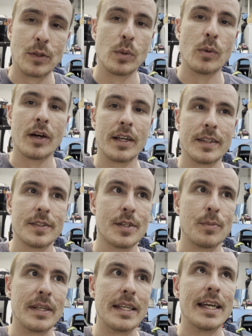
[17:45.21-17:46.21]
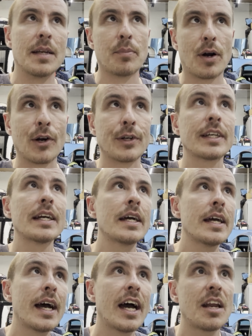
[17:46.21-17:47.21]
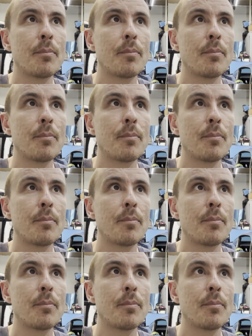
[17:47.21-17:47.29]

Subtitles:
We want it to be in park at